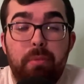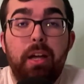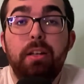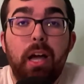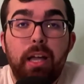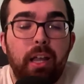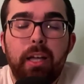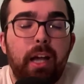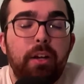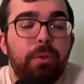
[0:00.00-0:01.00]
I
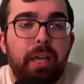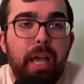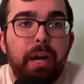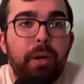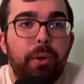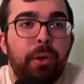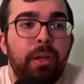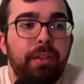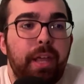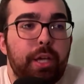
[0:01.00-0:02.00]
don't care
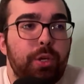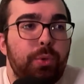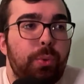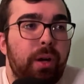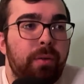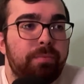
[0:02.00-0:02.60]
that you